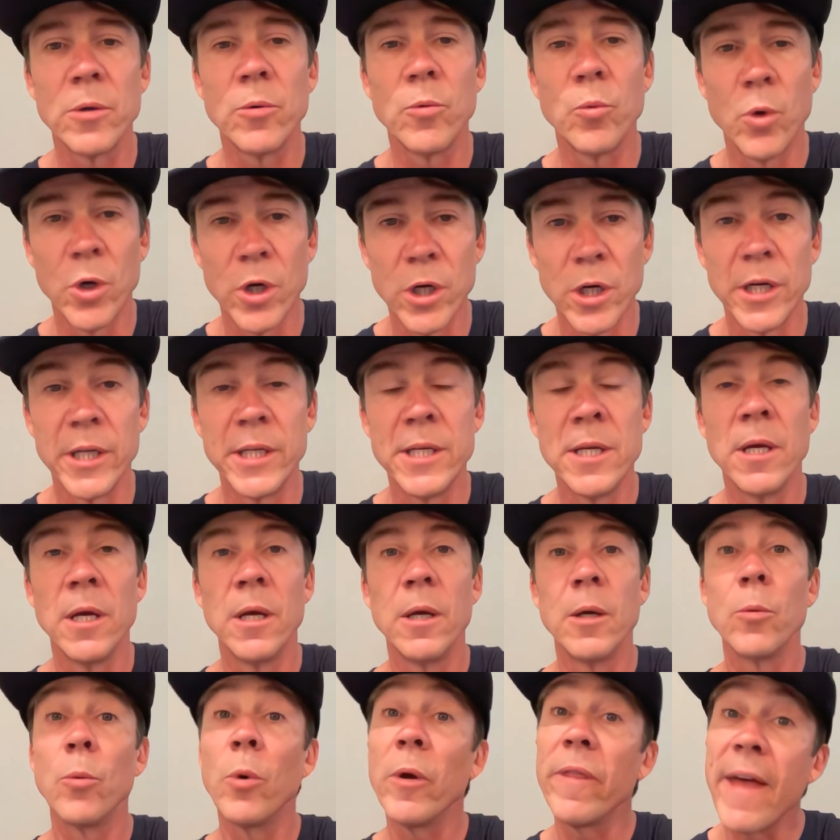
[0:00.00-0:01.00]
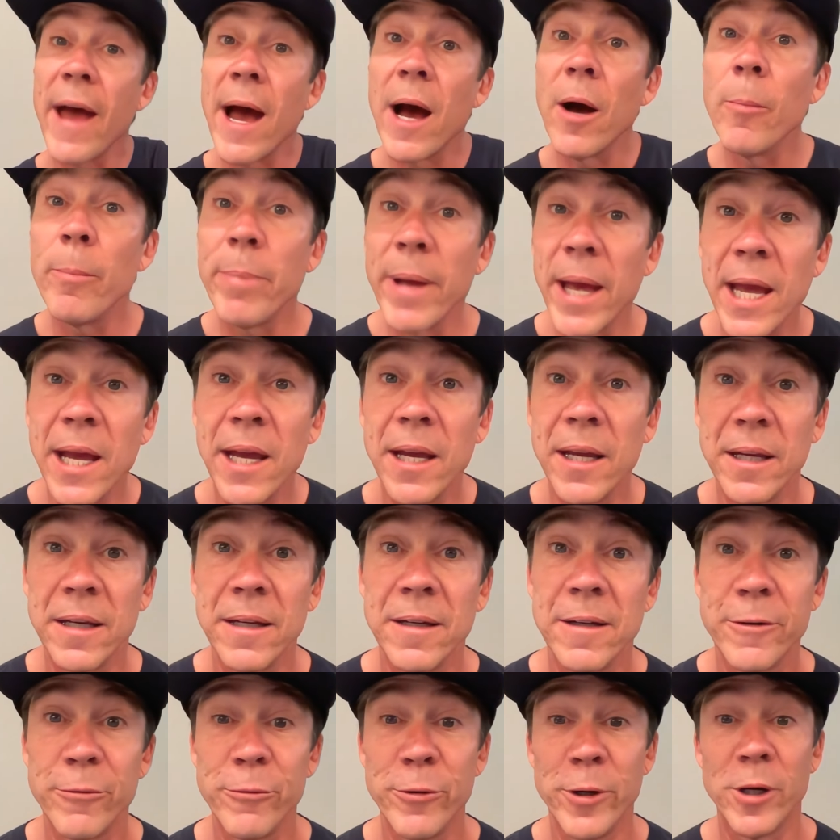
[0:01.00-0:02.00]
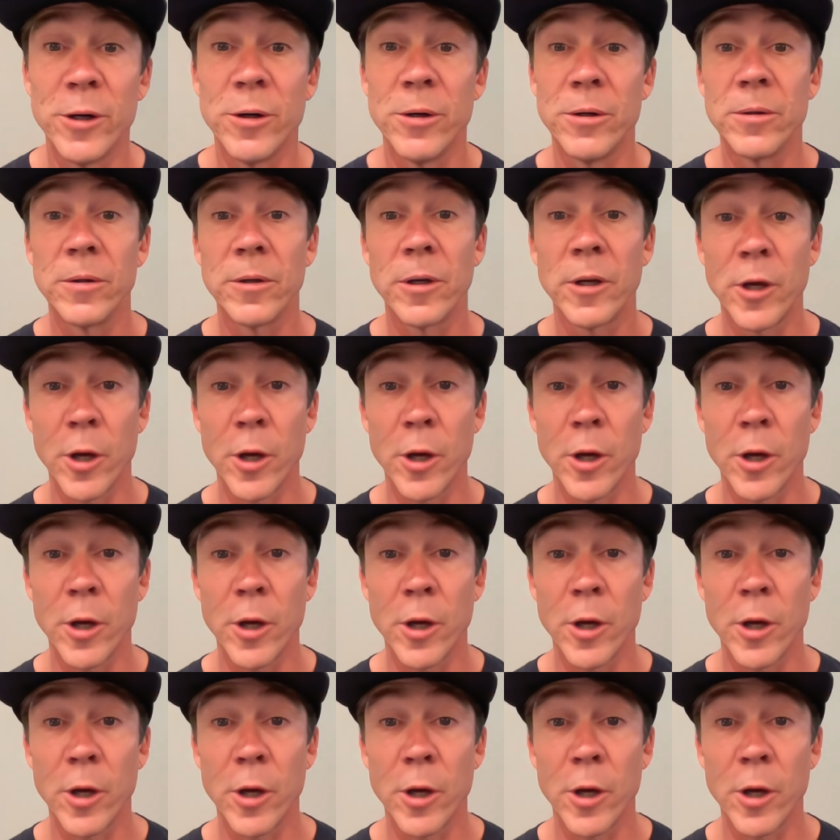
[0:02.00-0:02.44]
would without paying real